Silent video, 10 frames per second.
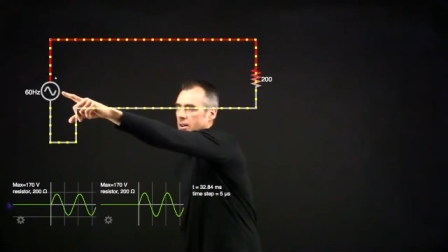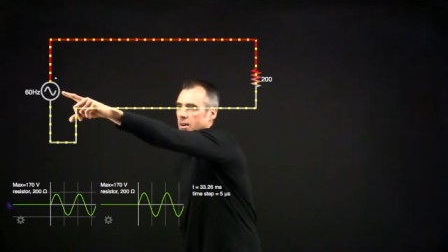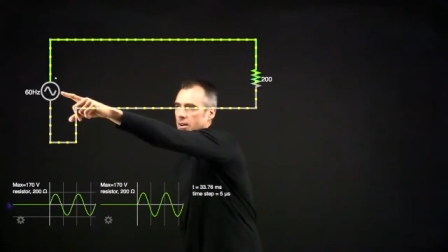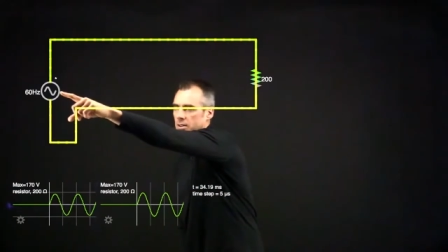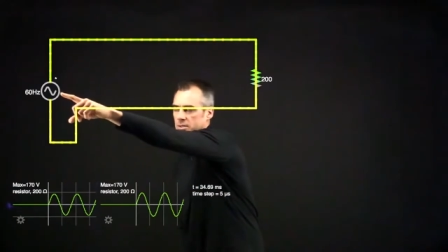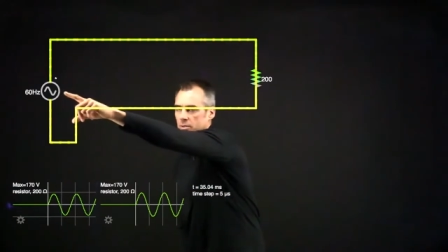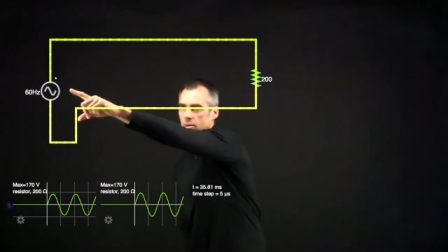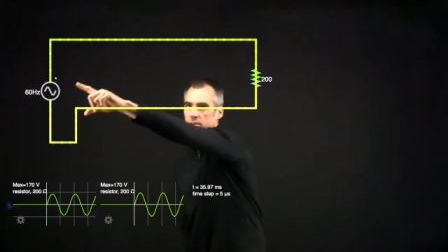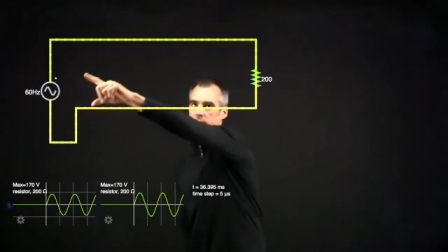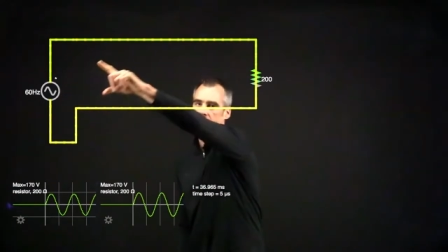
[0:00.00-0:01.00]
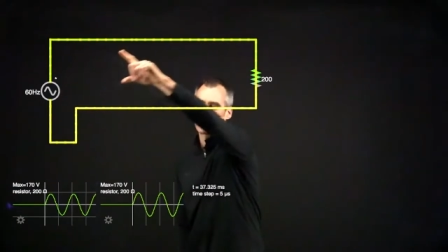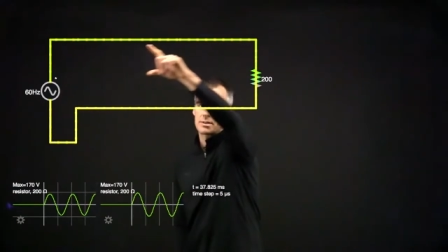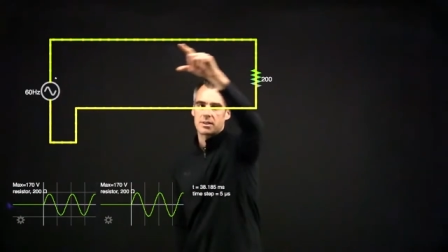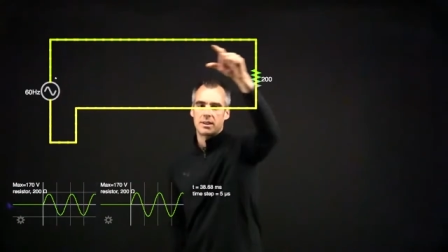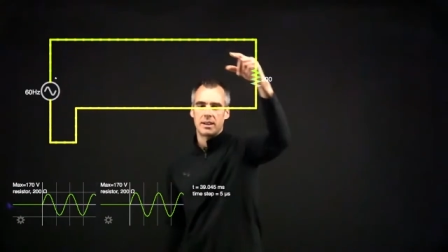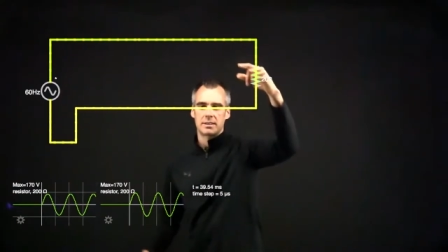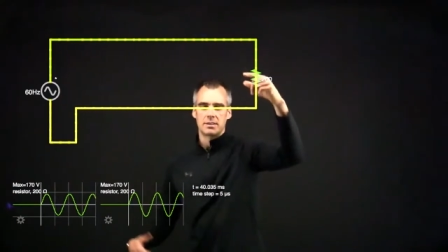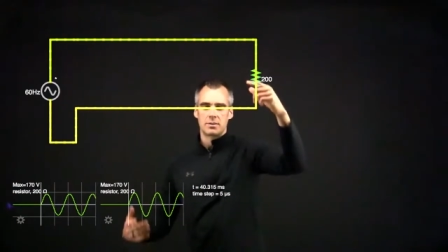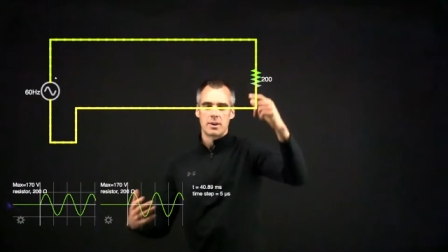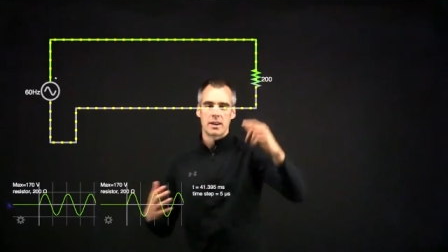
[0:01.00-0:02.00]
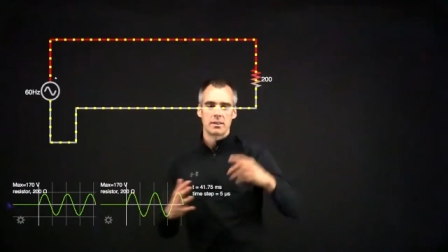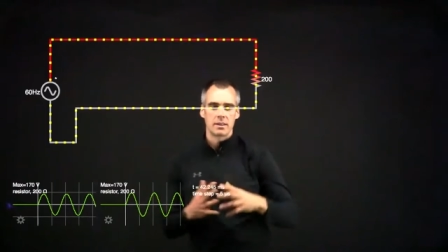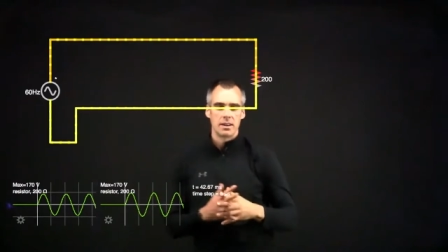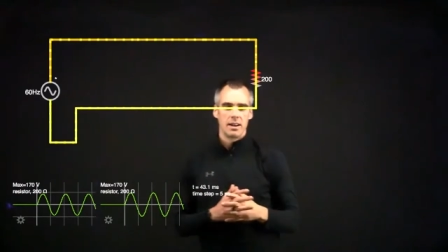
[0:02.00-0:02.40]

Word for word: our source, because they're connected directly.